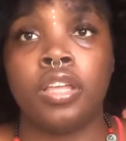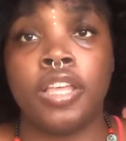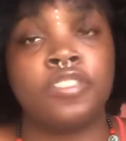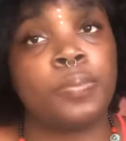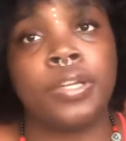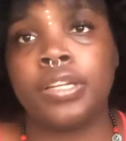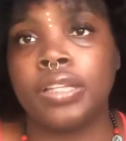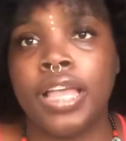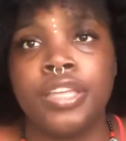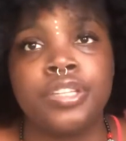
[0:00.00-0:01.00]
If spirit
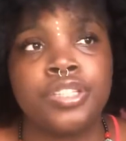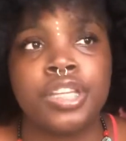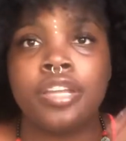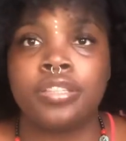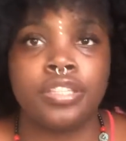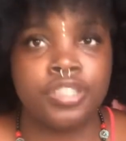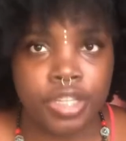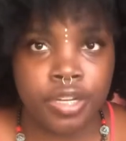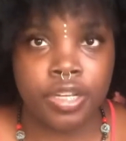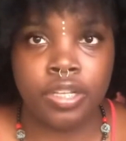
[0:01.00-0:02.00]
allow you to share it, then
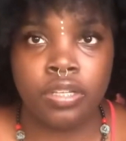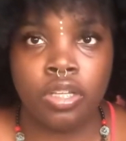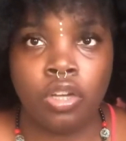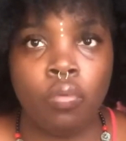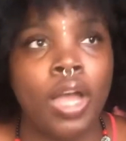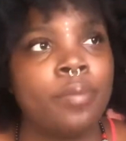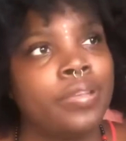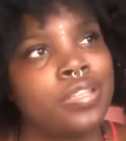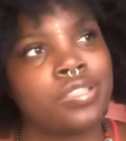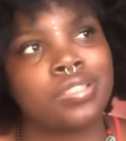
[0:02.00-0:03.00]
share it. Why?
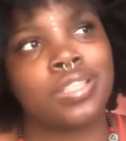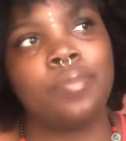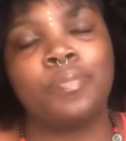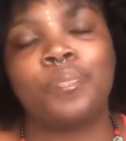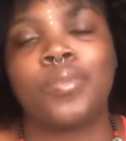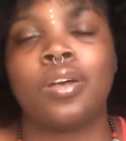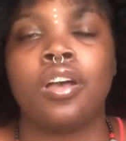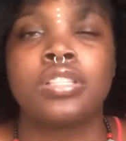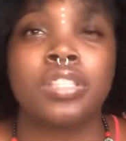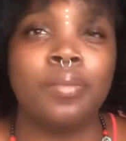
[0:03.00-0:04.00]
Because there's some
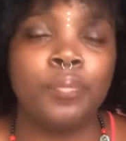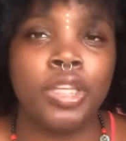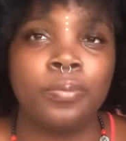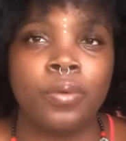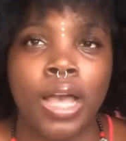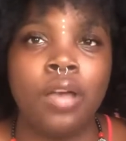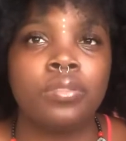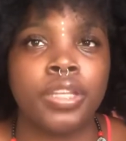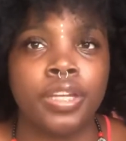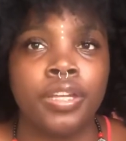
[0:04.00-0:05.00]
some people
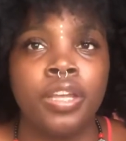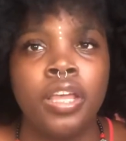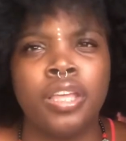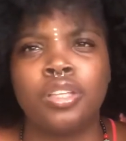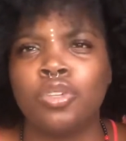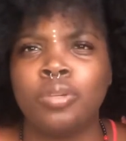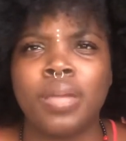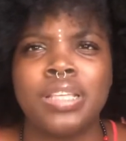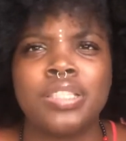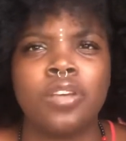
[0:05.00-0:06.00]
out there, including
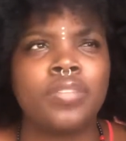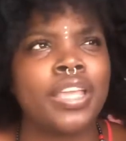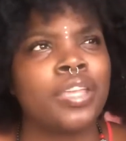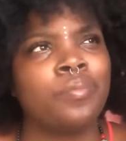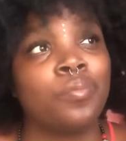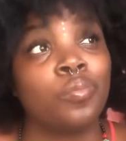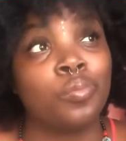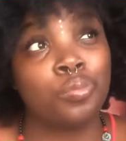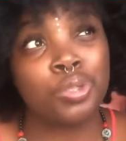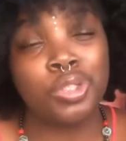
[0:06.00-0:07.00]
myself, that can
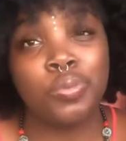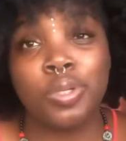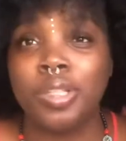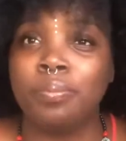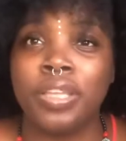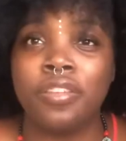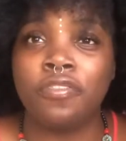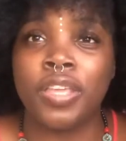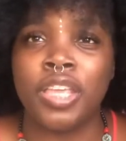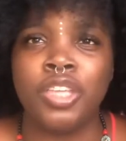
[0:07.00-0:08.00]
really, really
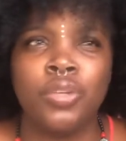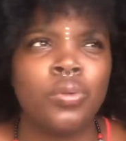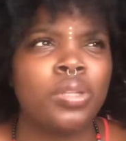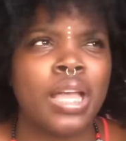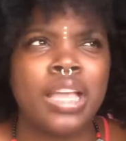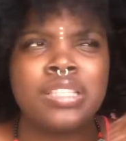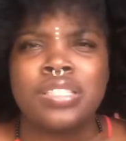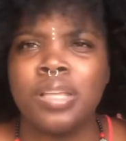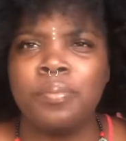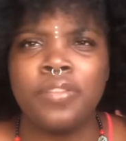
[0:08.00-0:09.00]
benefit and utilize
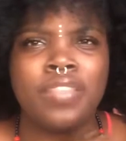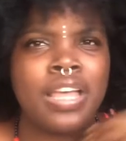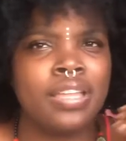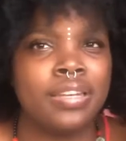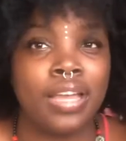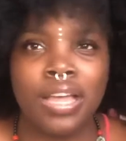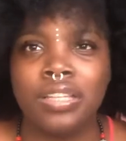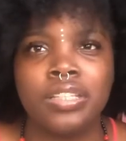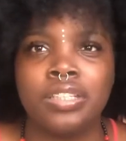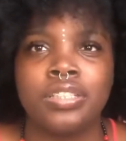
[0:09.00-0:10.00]
some of that
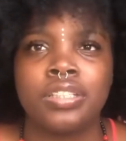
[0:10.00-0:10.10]
knowledge.